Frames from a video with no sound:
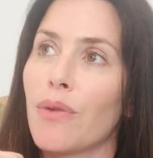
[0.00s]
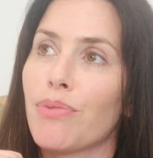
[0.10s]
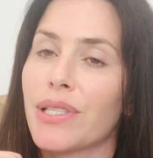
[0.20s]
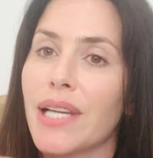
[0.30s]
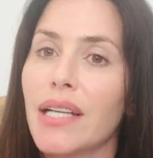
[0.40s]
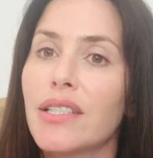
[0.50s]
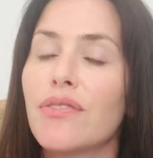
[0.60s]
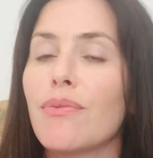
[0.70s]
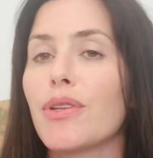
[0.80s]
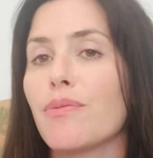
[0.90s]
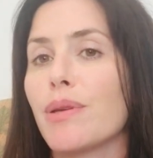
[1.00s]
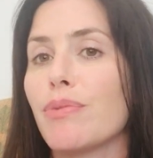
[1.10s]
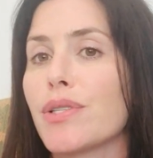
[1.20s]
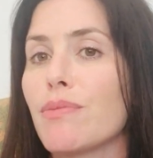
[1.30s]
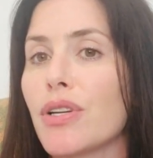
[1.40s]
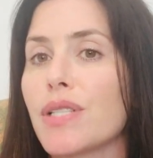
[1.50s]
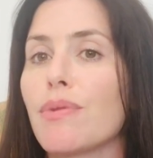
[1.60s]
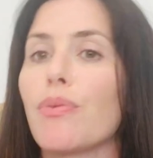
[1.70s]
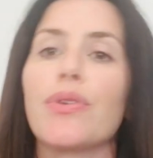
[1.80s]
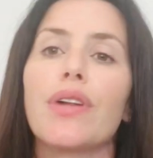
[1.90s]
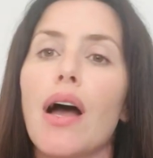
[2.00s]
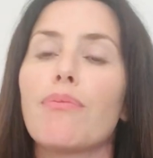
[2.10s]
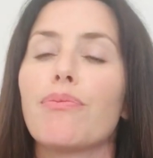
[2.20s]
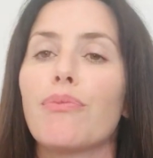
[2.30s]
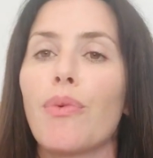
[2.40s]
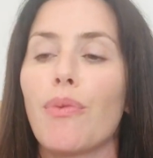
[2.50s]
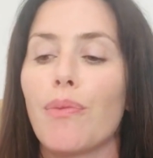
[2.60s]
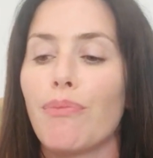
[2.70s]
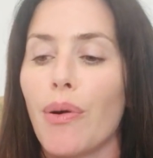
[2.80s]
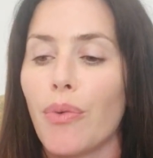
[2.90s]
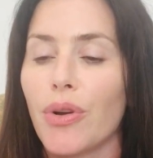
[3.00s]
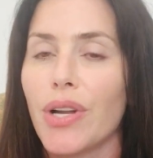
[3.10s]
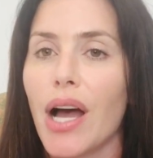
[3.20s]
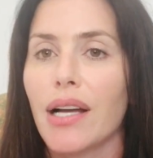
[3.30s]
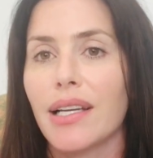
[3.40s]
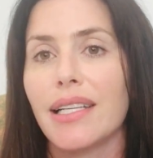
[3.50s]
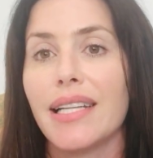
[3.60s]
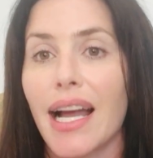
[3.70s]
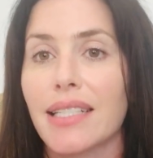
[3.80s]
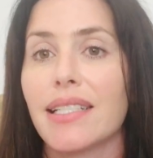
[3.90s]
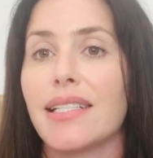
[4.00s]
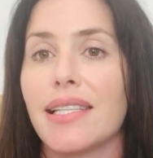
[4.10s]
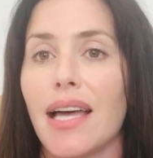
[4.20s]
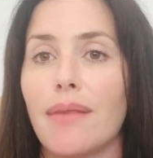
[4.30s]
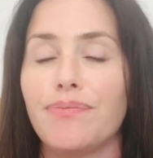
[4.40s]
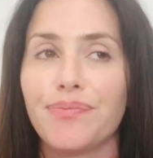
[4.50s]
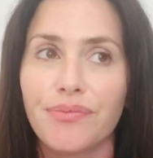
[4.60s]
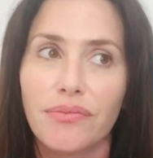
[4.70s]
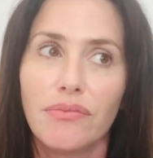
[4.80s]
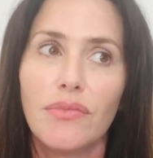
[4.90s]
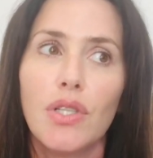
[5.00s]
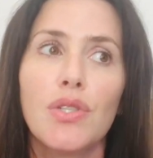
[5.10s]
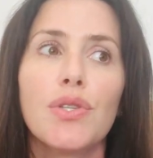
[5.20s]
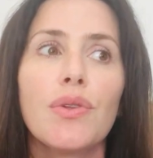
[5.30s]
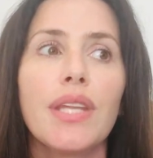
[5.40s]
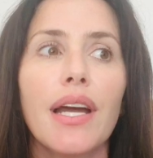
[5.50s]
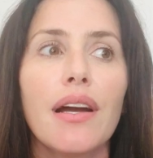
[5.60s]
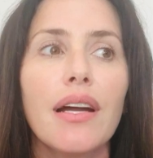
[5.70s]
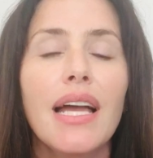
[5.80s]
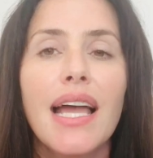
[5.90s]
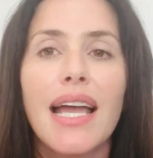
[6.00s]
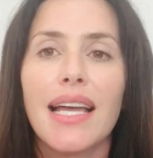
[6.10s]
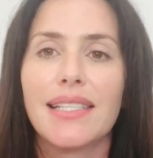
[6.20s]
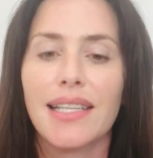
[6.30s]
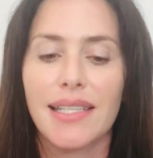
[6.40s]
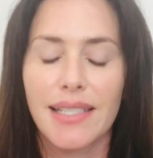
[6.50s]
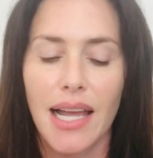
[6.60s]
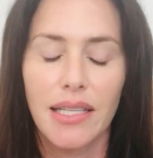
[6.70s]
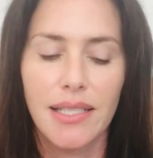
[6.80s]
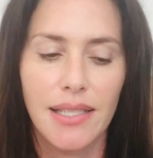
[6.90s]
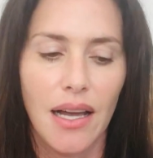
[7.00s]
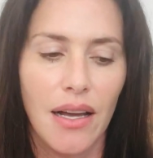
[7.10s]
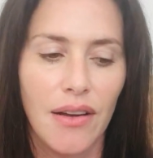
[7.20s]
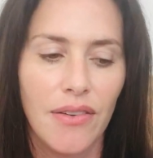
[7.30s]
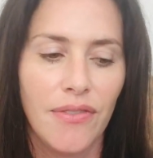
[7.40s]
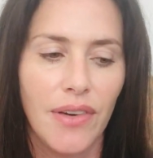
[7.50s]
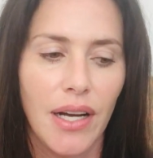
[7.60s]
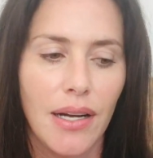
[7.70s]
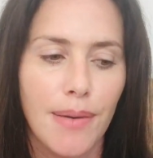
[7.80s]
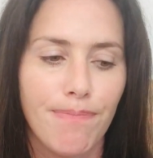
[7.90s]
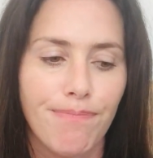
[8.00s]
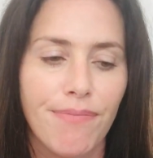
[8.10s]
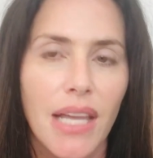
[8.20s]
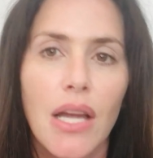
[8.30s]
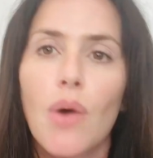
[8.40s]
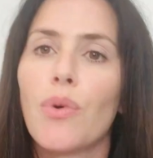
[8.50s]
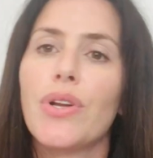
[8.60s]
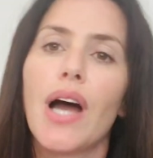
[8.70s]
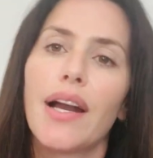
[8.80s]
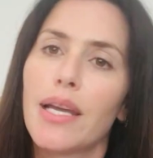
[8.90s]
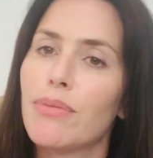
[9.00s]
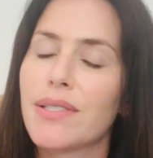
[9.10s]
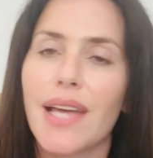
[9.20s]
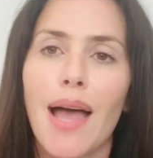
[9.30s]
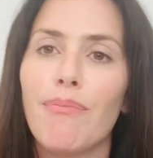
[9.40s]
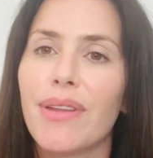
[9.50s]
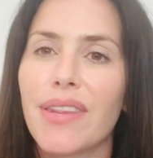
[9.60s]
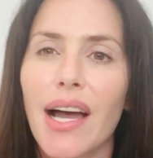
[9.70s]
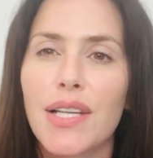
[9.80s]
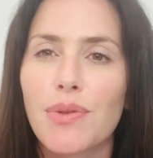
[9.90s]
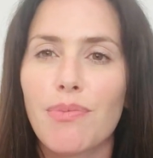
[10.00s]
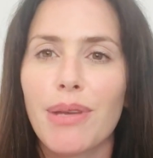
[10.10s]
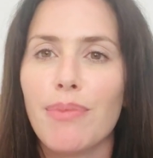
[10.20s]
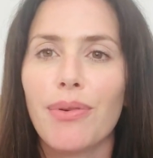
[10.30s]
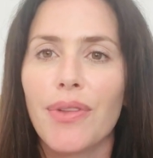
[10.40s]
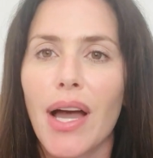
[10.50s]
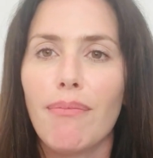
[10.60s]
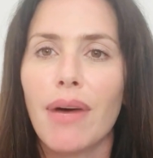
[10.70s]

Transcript: protected from other people's emotions, but we're not connected to them. So there is a sense of we're not able to empathize with people that